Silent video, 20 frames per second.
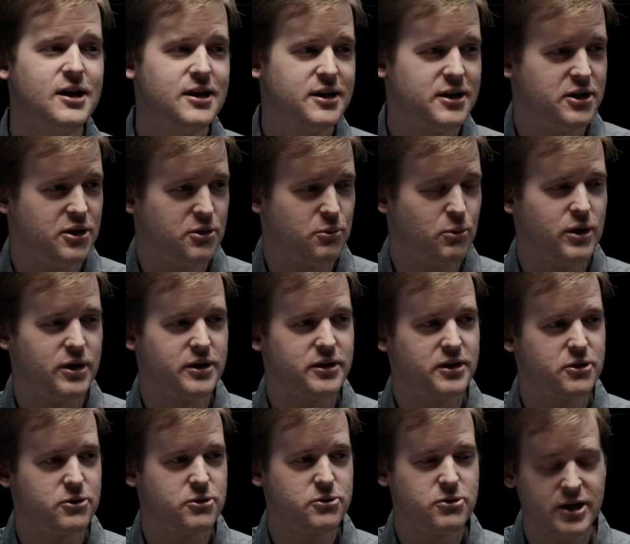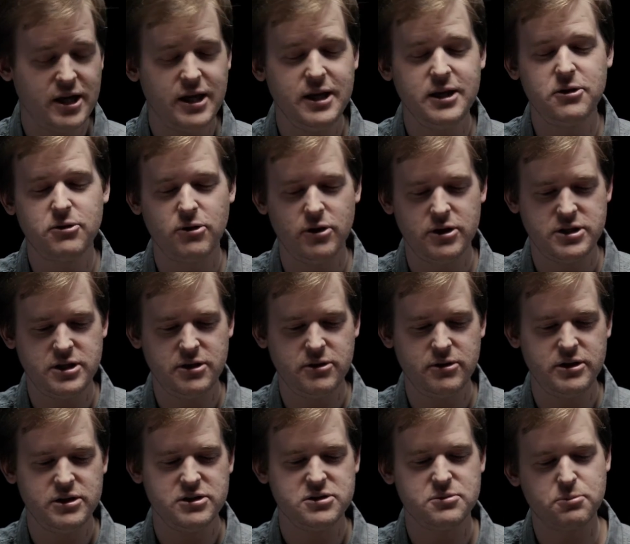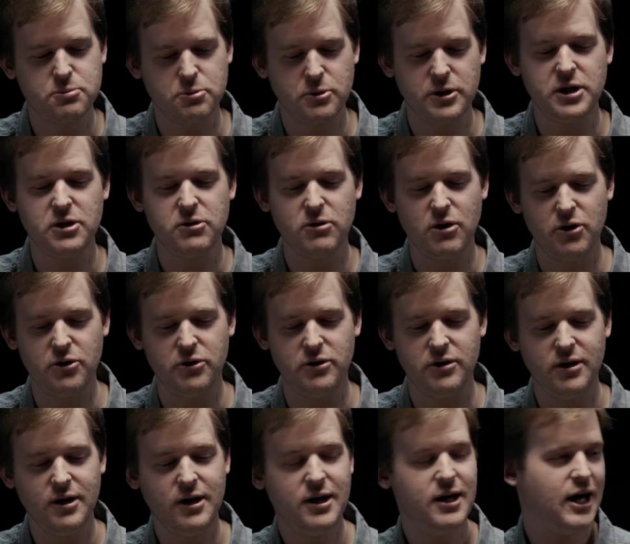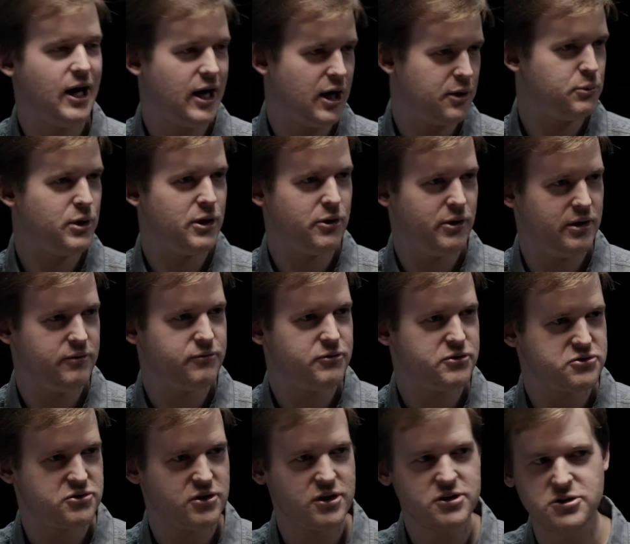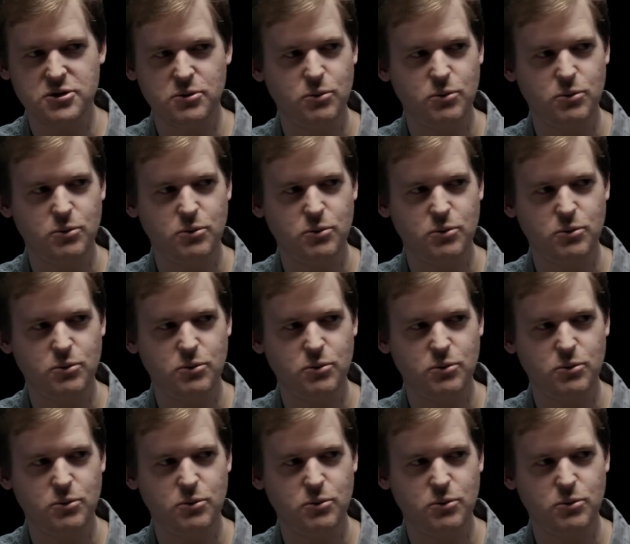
you know, one of the key criteria is bring your own hardware and infrastructure.